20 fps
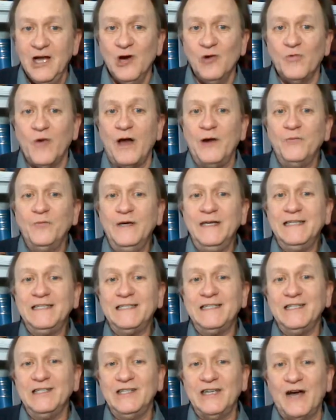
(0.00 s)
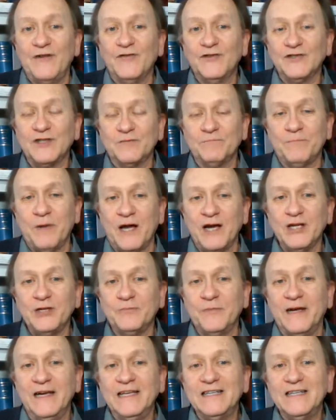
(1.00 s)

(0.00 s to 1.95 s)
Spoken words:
When we see levels of punishment,